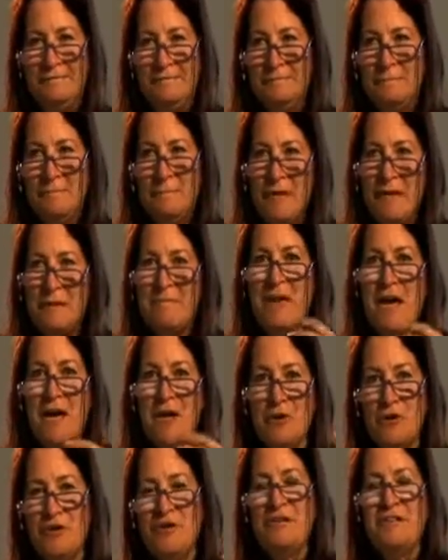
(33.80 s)
maybe I
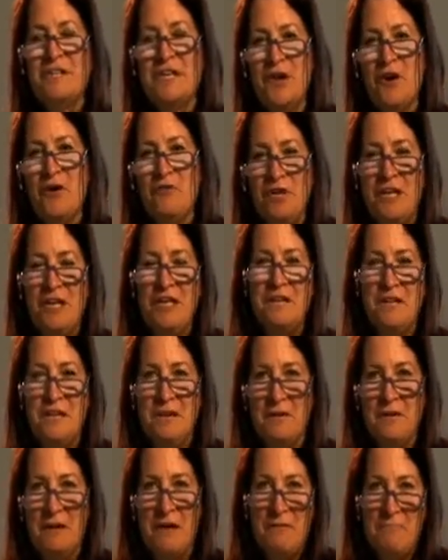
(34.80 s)
couldn't think of
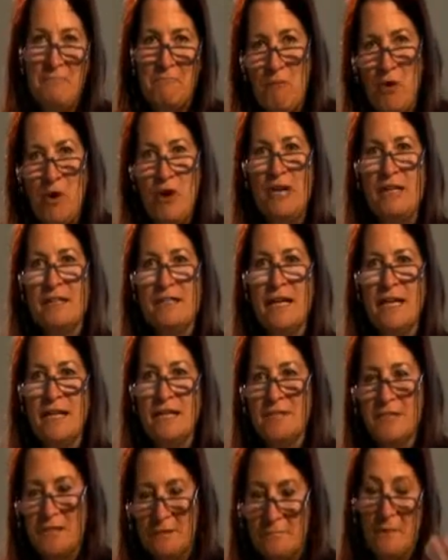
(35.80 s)
anything more
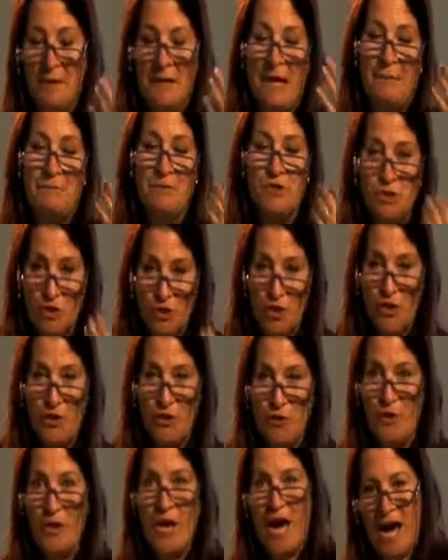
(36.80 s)
intelligent, but I'm sure
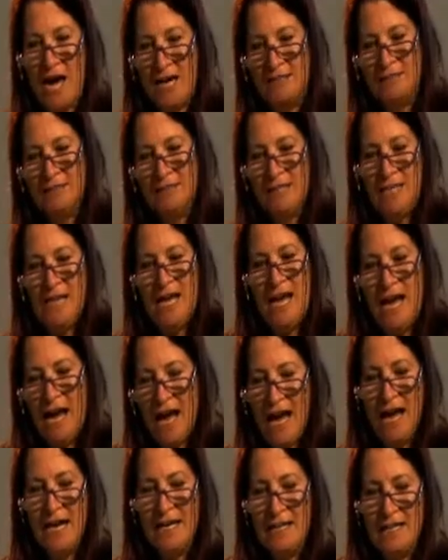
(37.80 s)
you can,
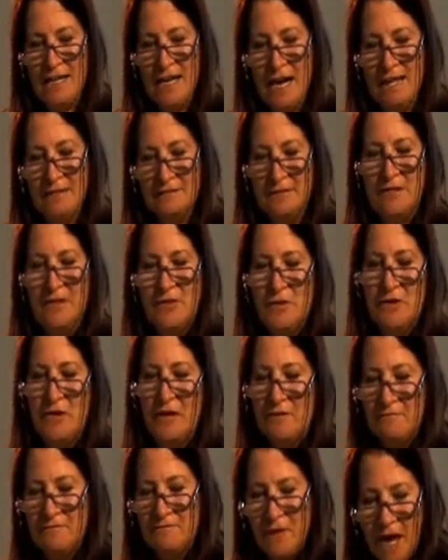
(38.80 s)
and you
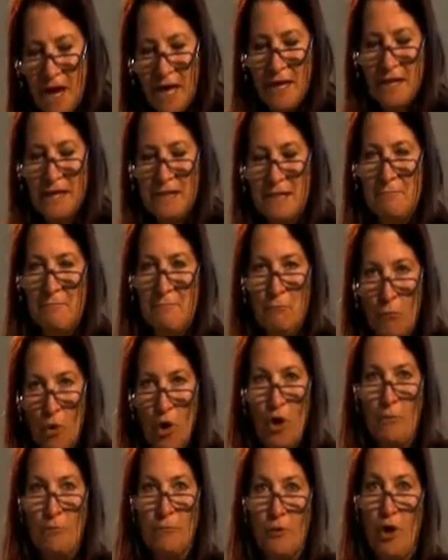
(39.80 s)
can find
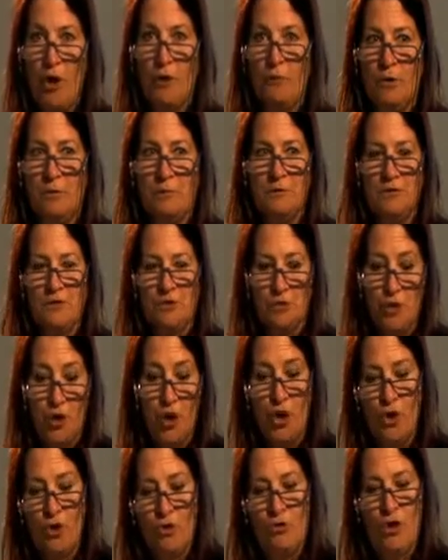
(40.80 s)
more problems to
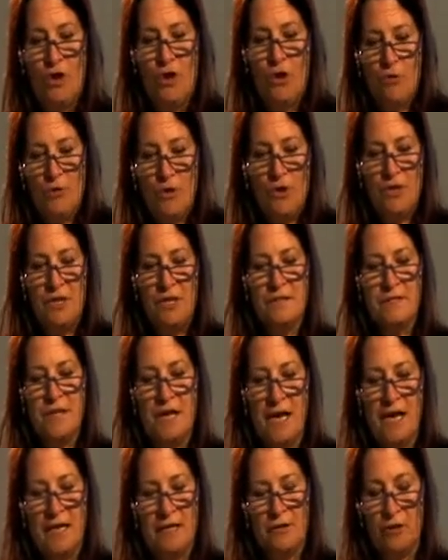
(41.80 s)
go with this
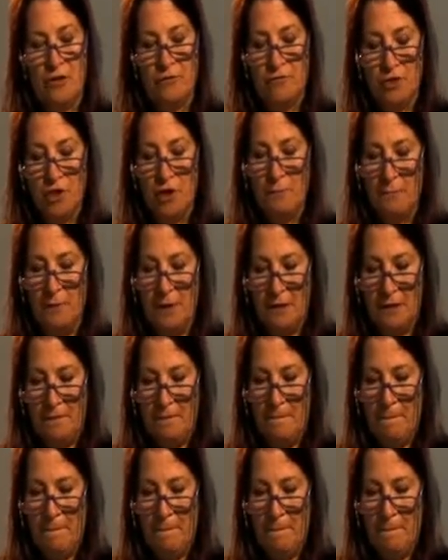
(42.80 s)
kind of topic.